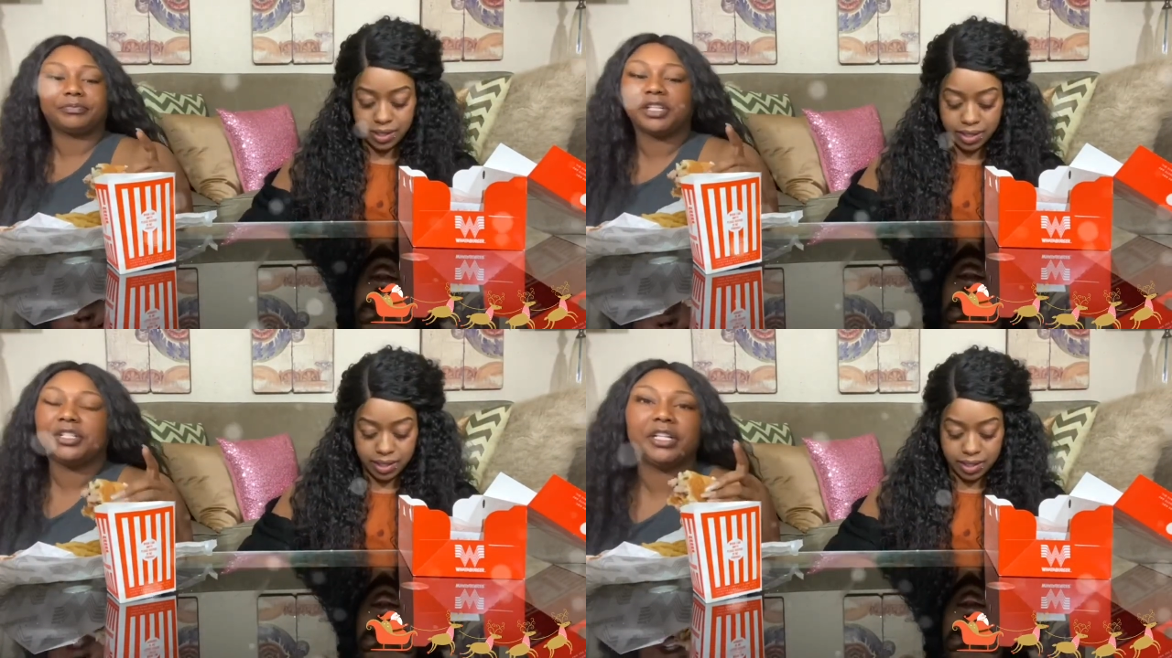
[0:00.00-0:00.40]

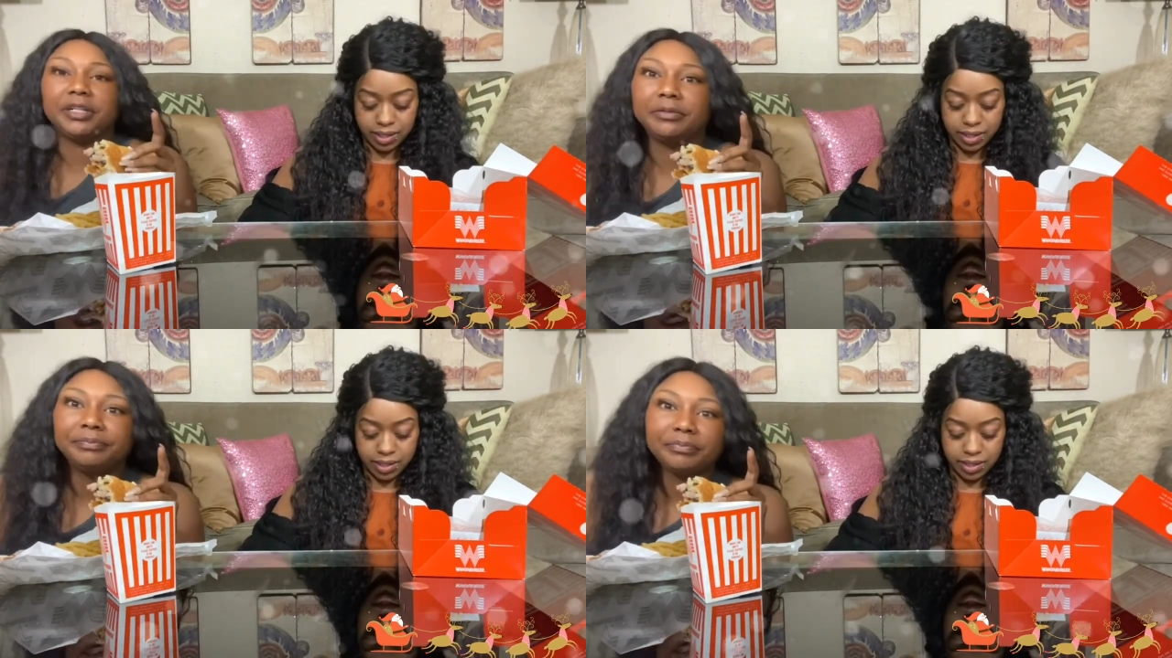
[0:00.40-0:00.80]
Speaker 1: and
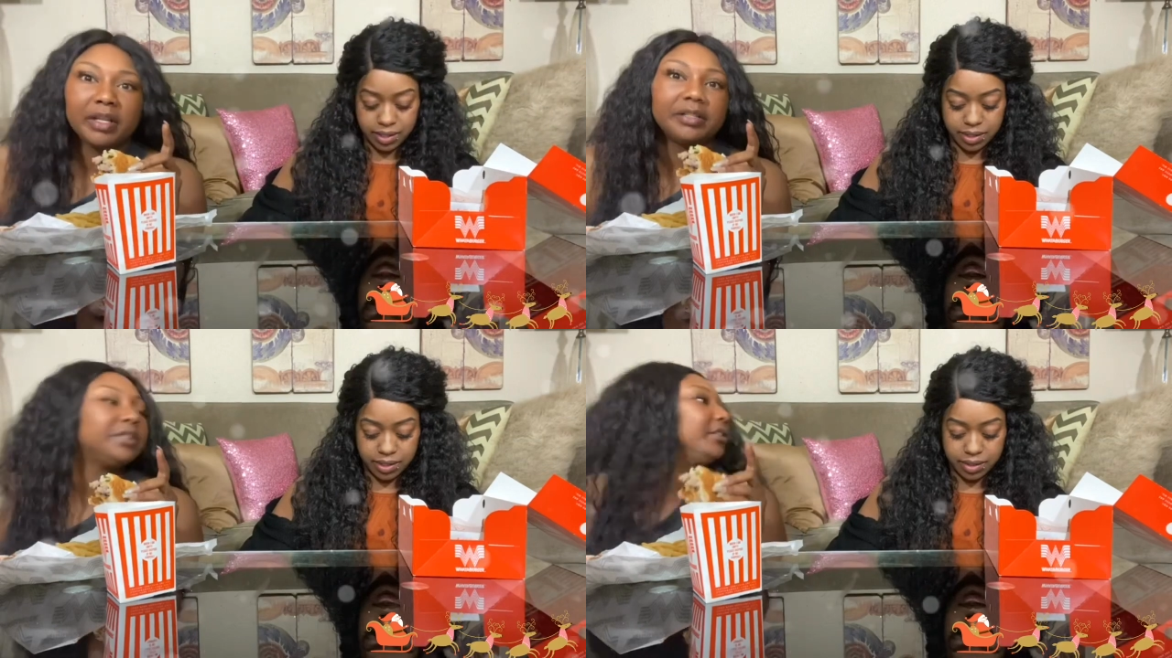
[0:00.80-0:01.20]
Jim
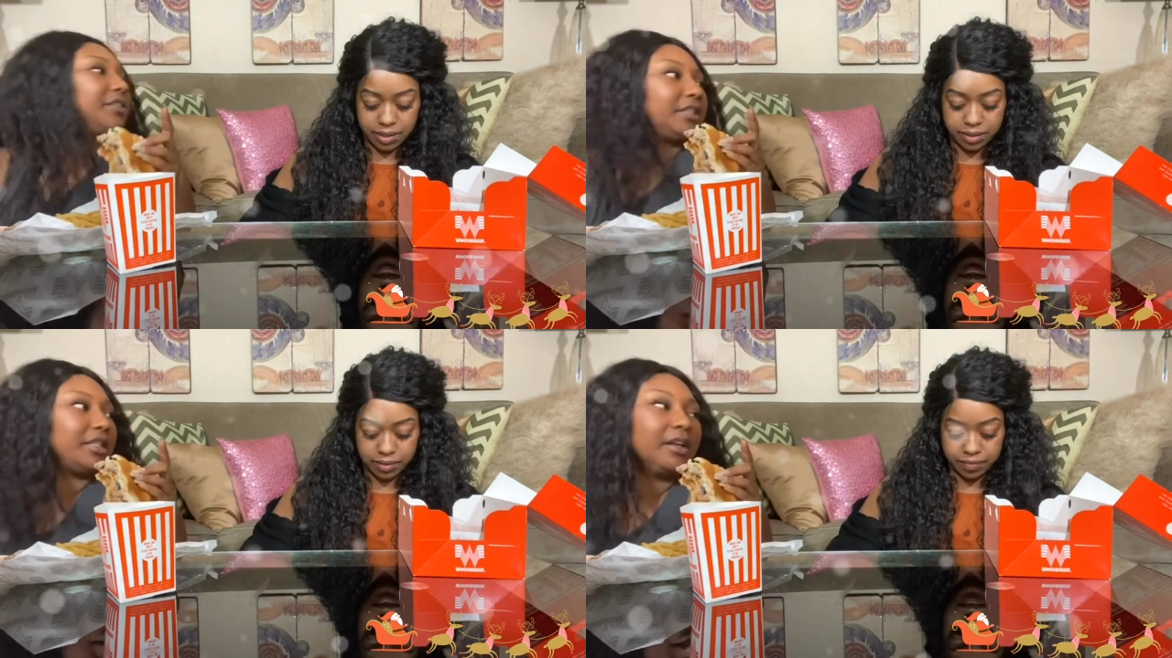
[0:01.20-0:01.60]
and,
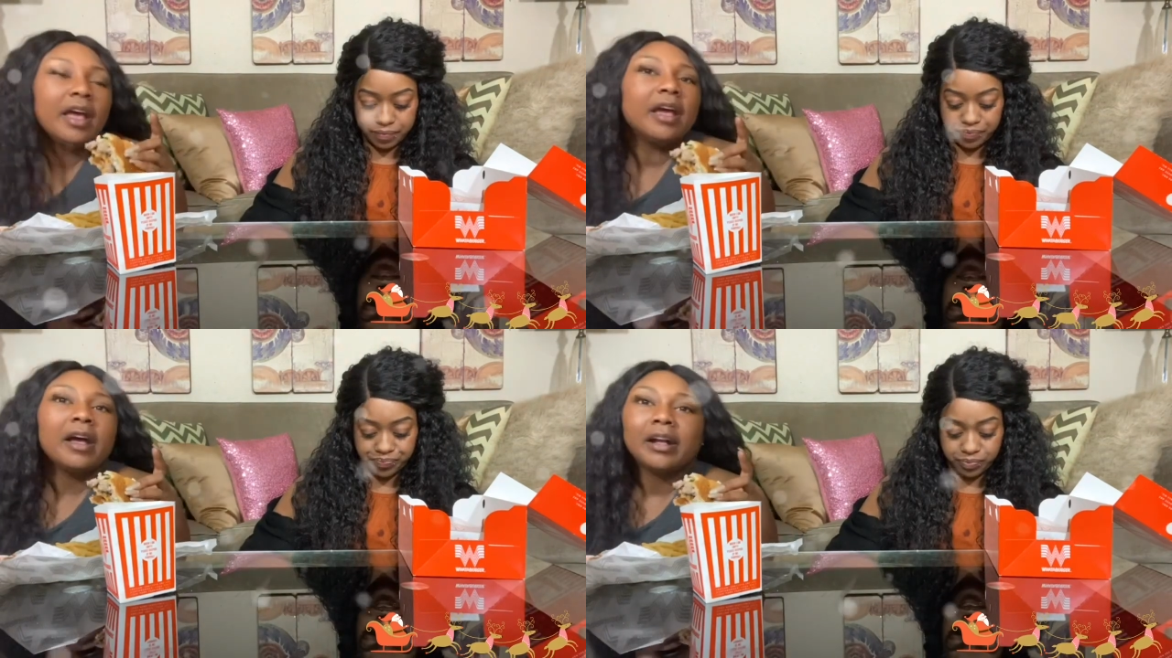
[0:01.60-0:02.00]
and see
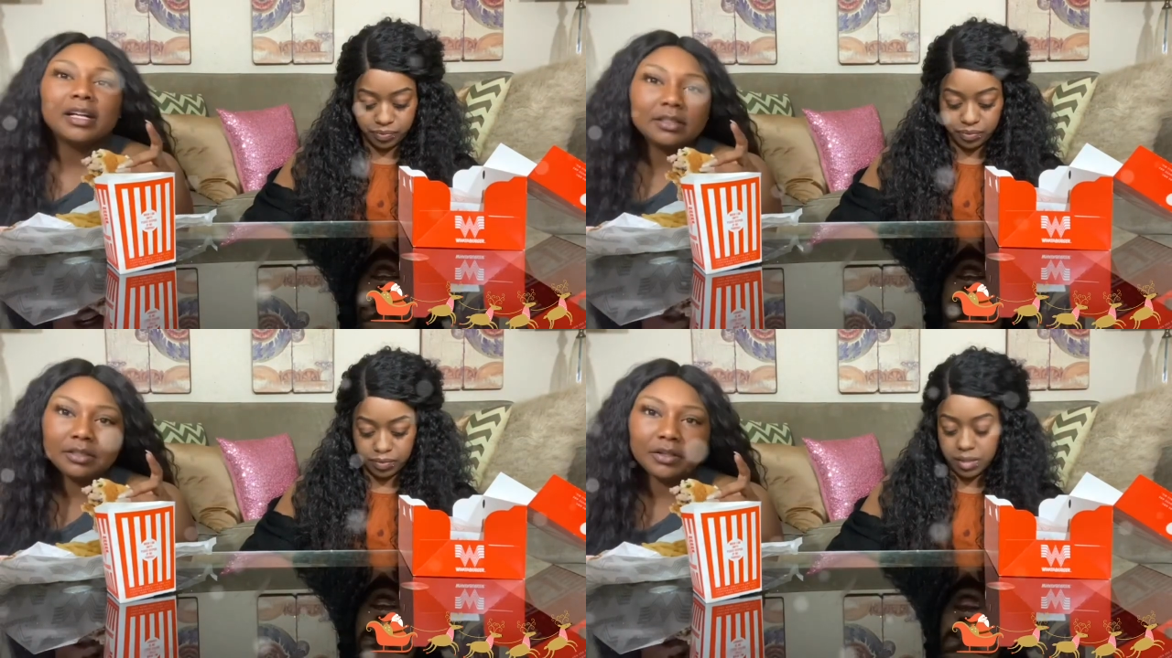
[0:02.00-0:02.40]

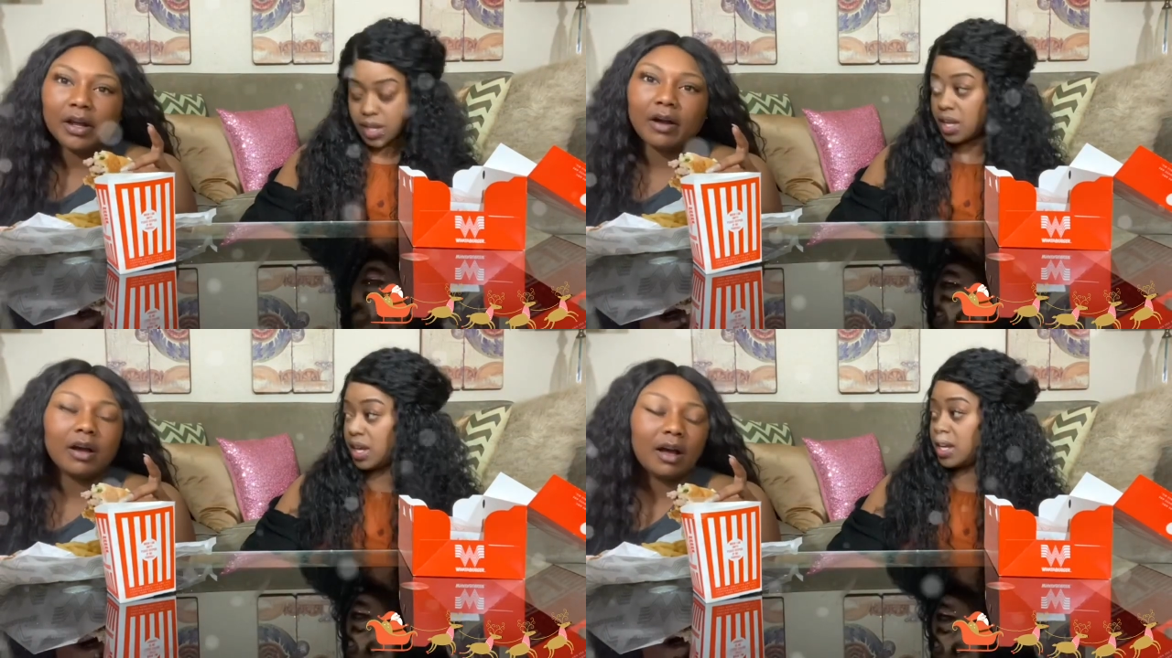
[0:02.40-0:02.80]
because, you
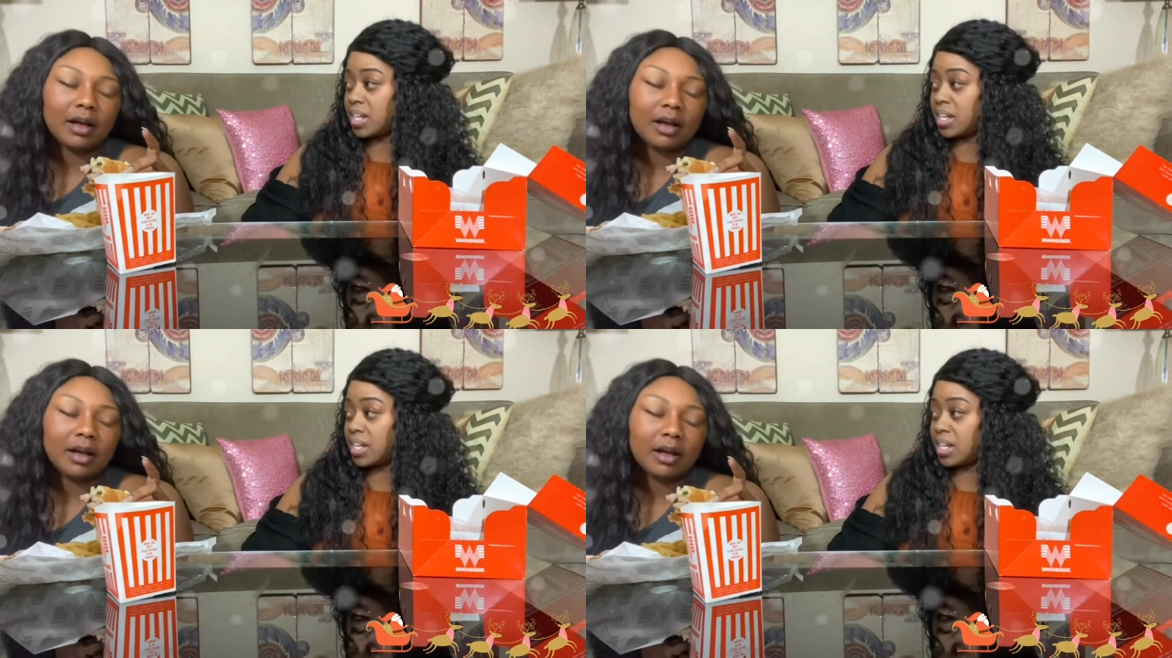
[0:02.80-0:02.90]
know.